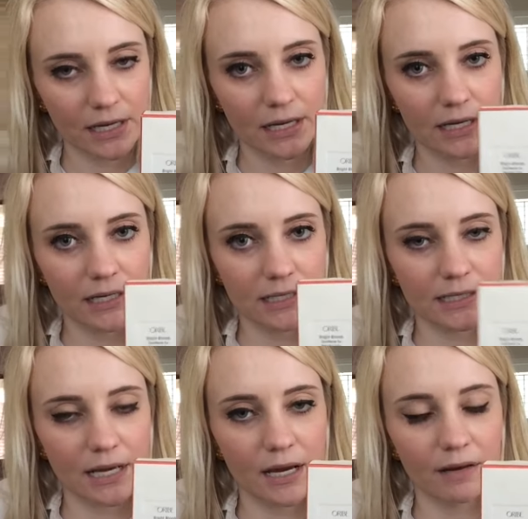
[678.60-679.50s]
It is
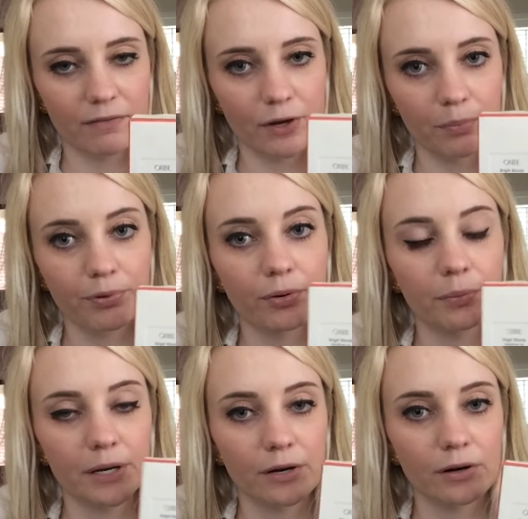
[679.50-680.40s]
kind of their
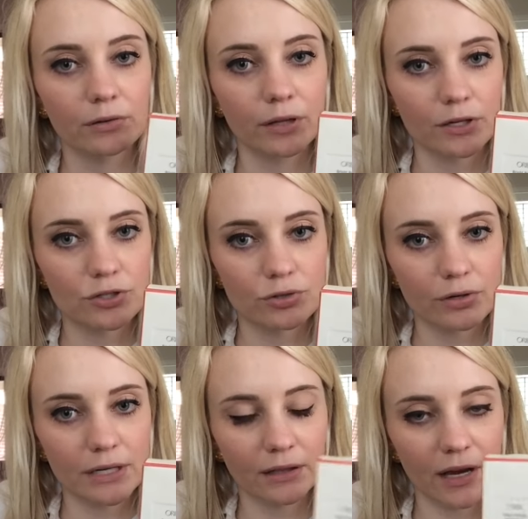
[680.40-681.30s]
premier
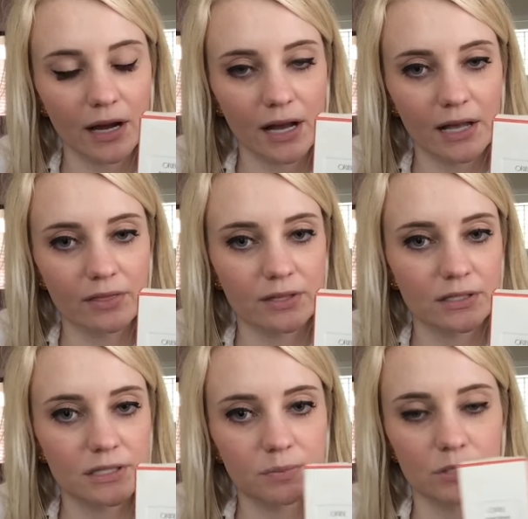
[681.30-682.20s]
luxury line
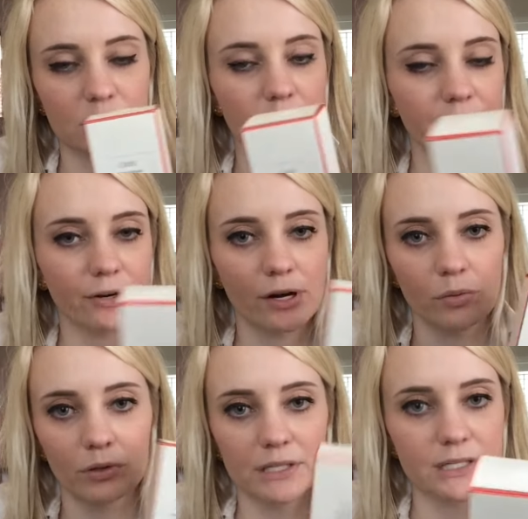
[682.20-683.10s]
that's supposed to make your hair
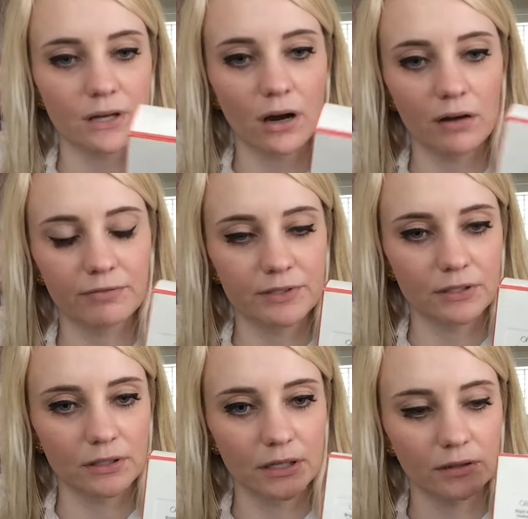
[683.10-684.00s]
really soft
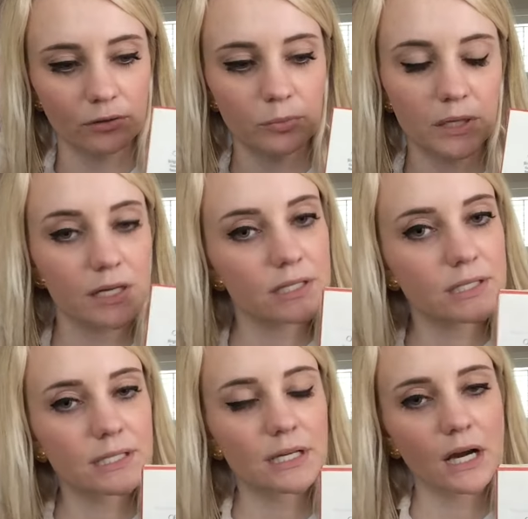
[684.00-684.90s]
and
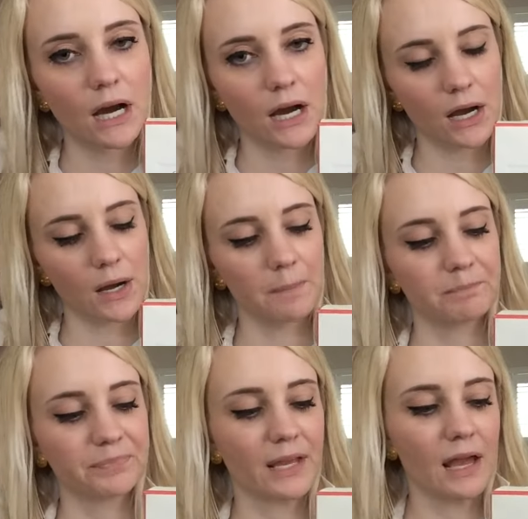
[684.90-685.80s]
luminous.
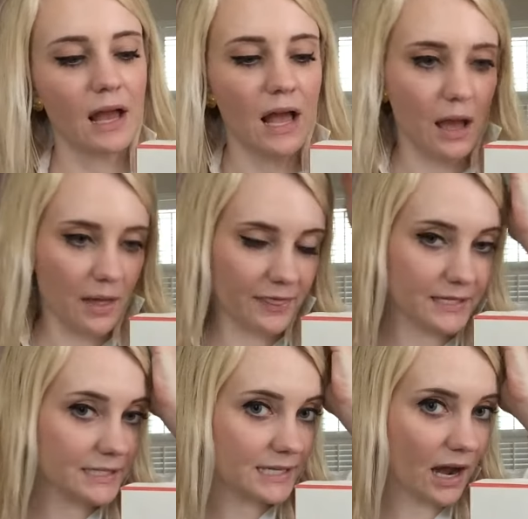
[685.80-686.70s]

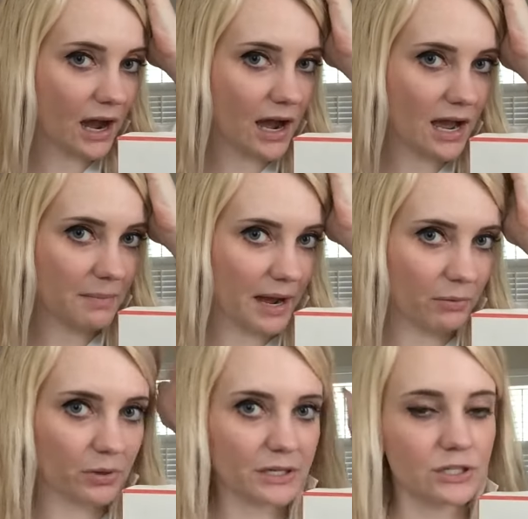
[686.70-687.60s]
This time I
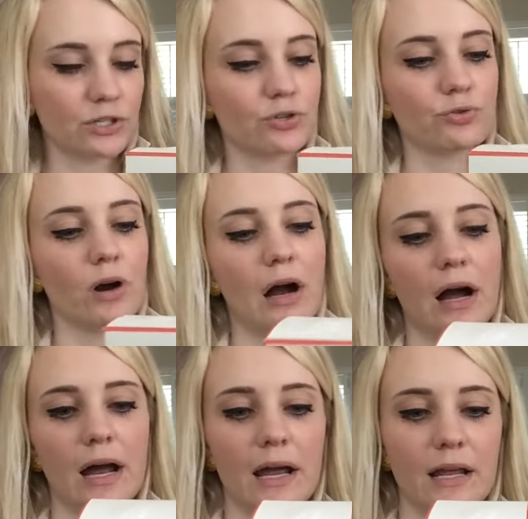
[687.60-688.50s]
wanted to
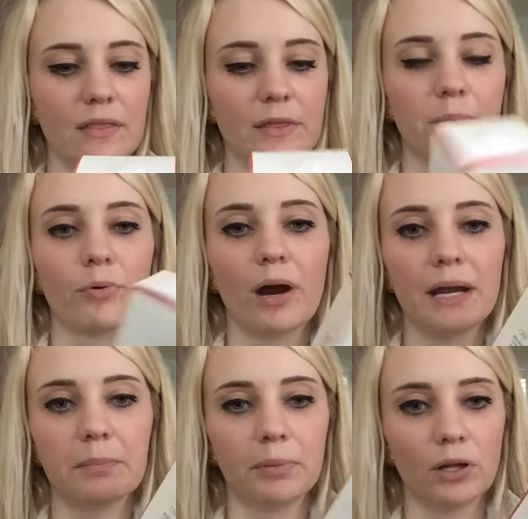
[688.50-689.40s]
try the
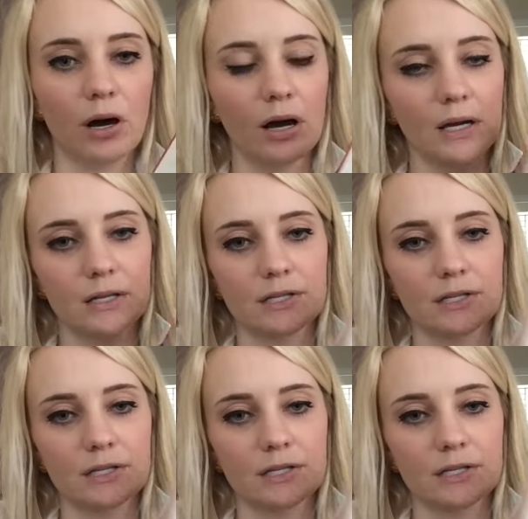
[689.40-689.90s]
Bright Blonde.